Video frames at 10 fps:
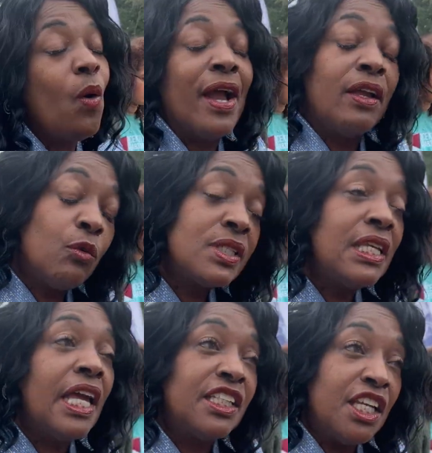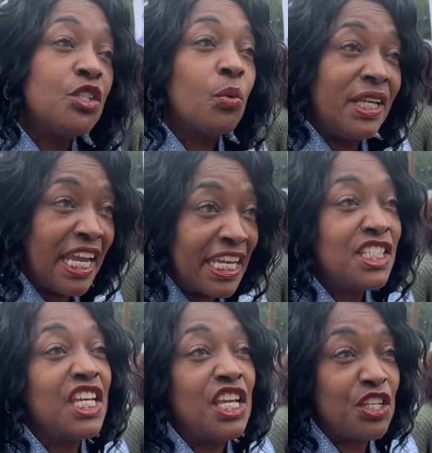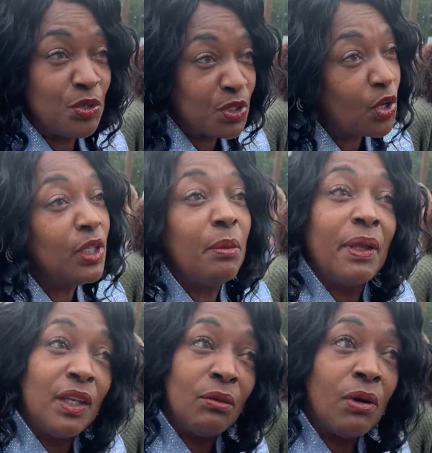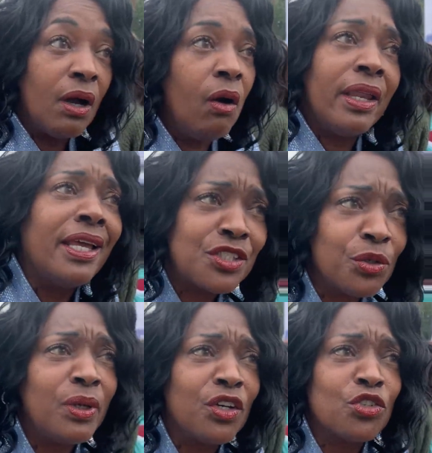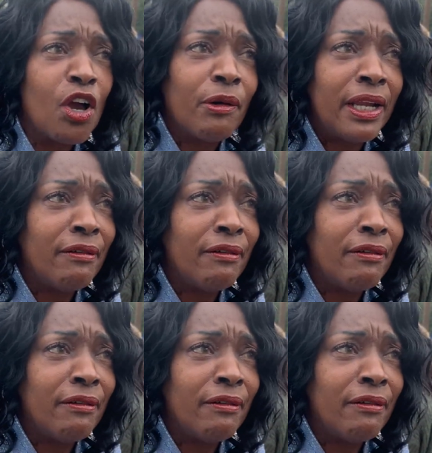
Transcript: No, I was elected in 2018, so it's only been, it is 2 years already,